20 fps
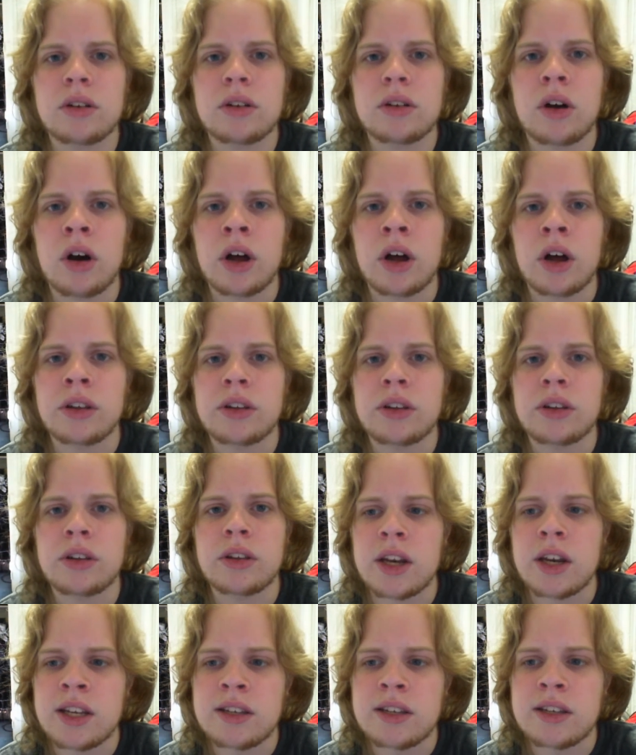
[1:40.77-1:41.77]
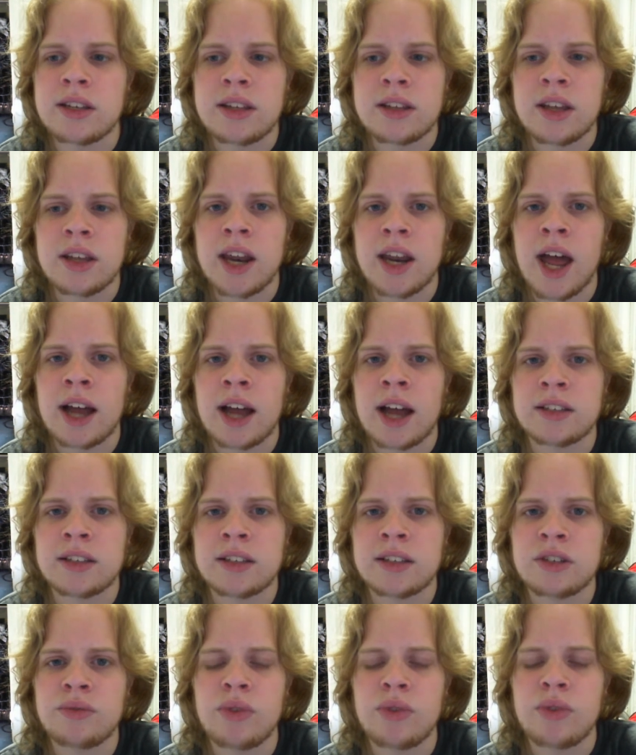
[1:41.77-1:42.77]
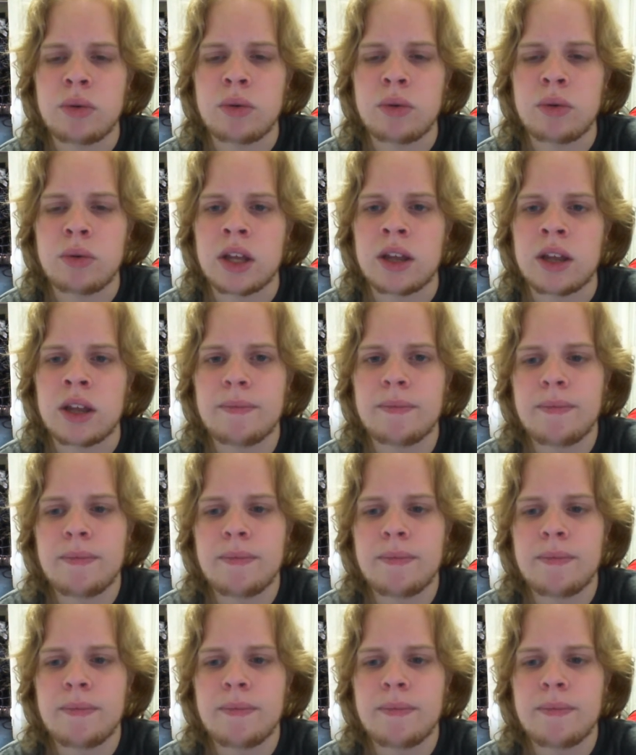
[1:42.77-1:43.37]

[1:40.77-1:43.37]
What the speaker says: on that it accesses frequently.